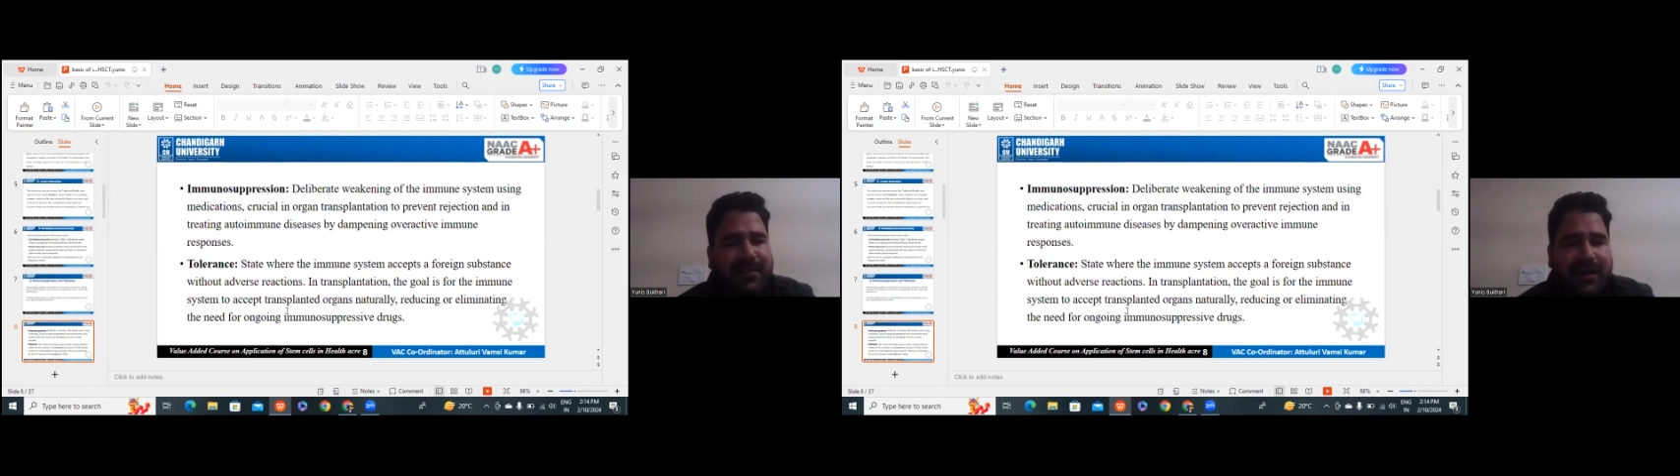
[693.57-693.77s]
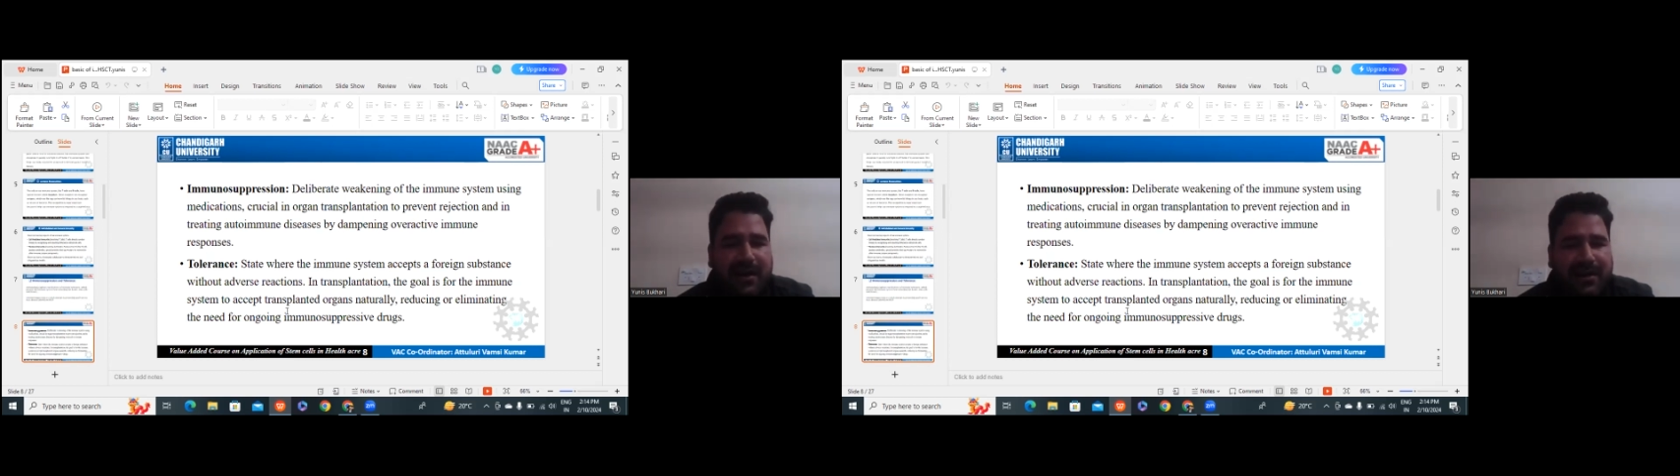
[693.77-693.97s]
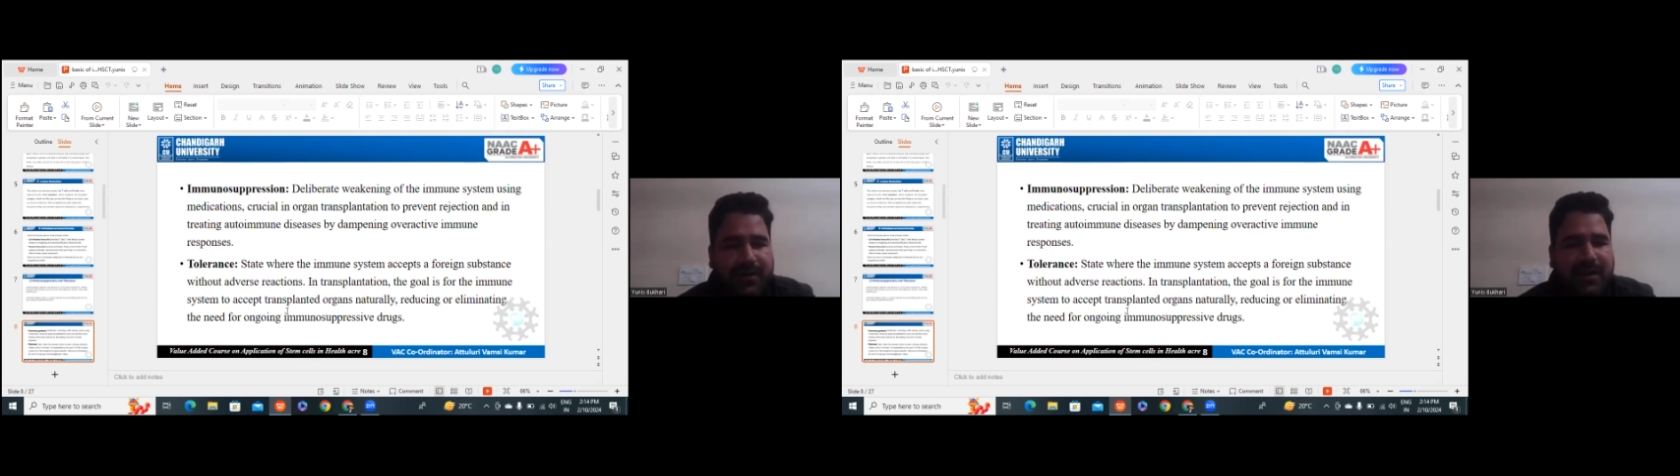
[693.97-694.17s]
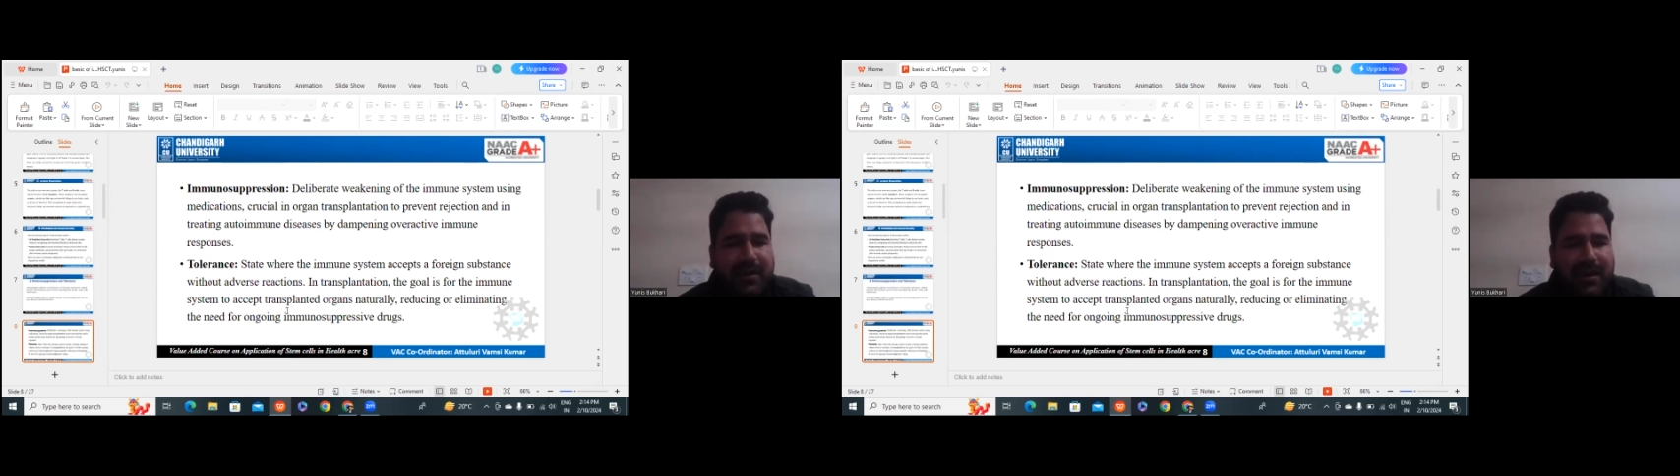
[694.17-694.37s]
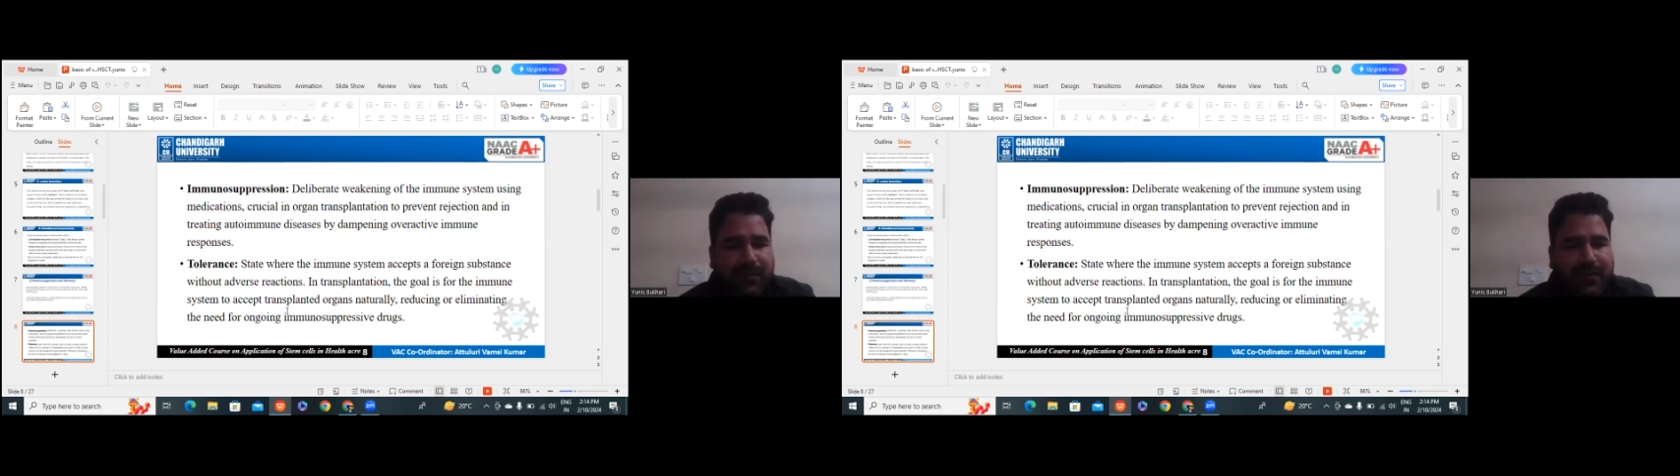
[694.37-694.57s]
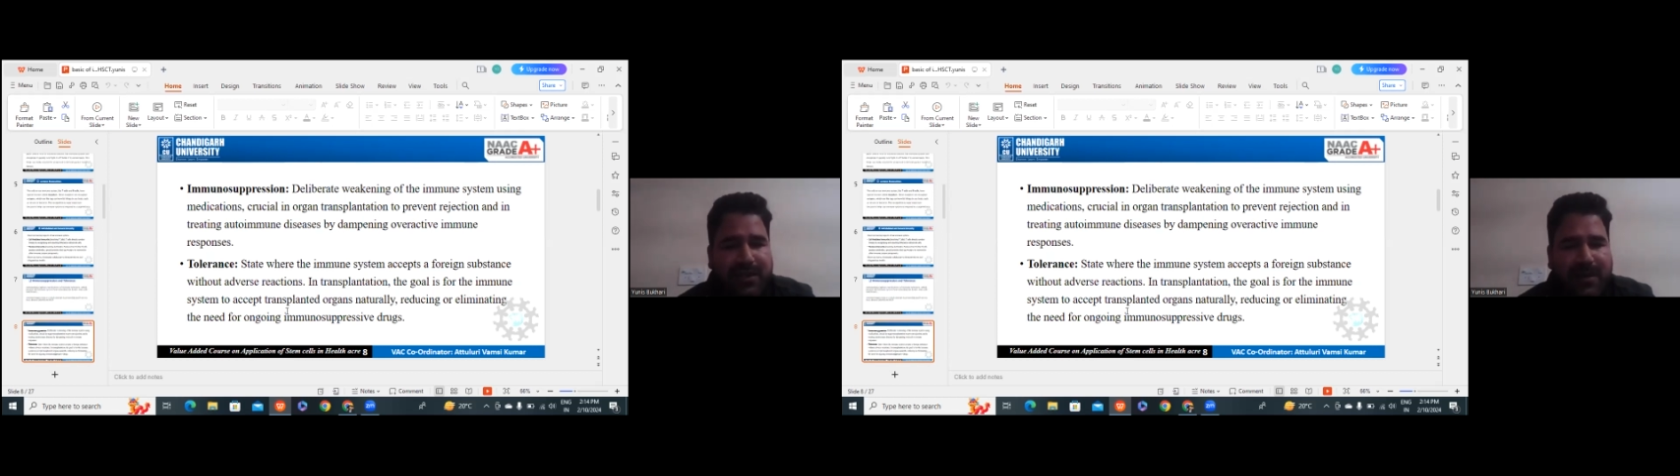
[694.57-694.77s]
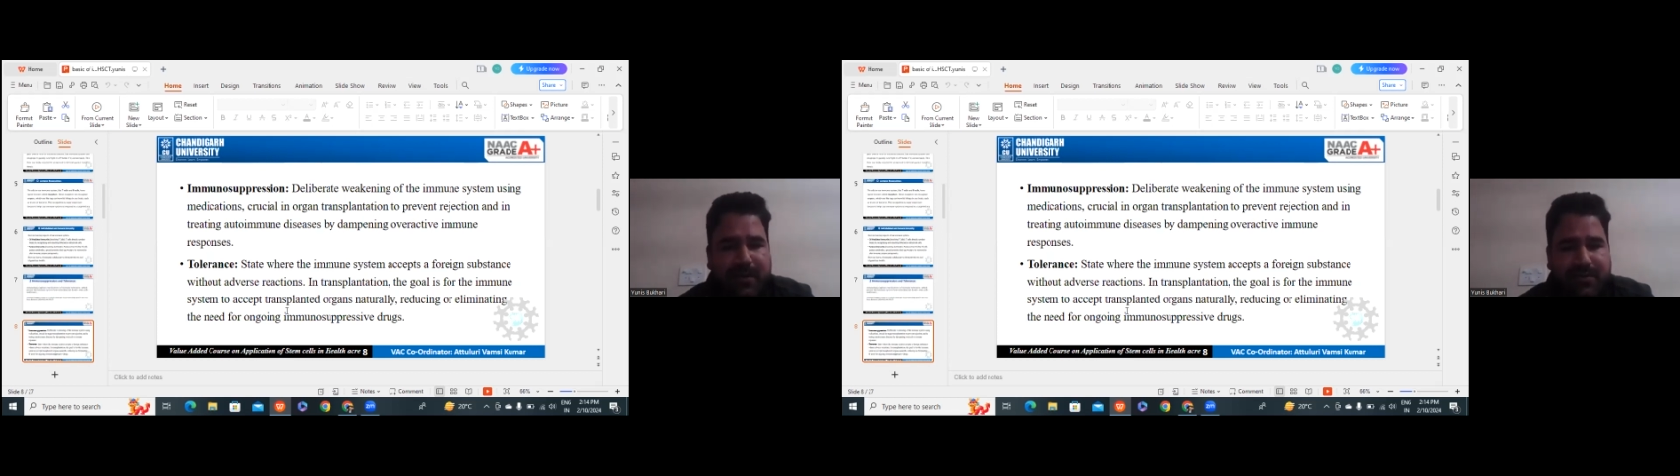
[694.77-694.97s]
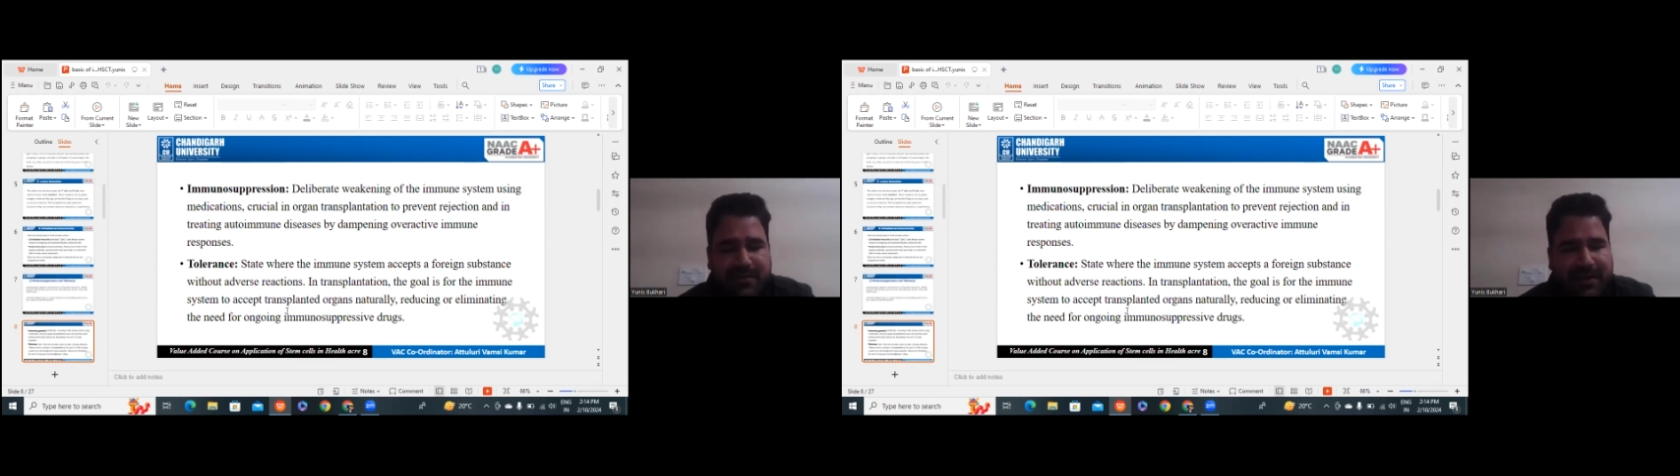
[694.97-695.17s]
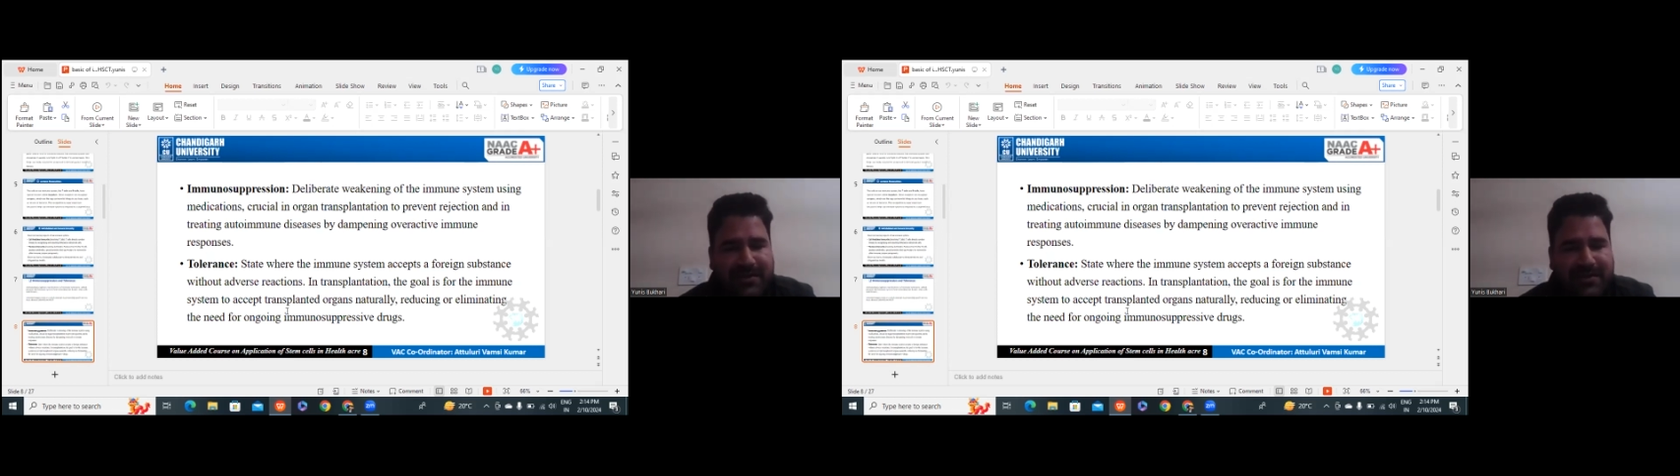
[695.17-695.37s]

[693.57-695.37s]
for ongoing immunosuppressive drugs.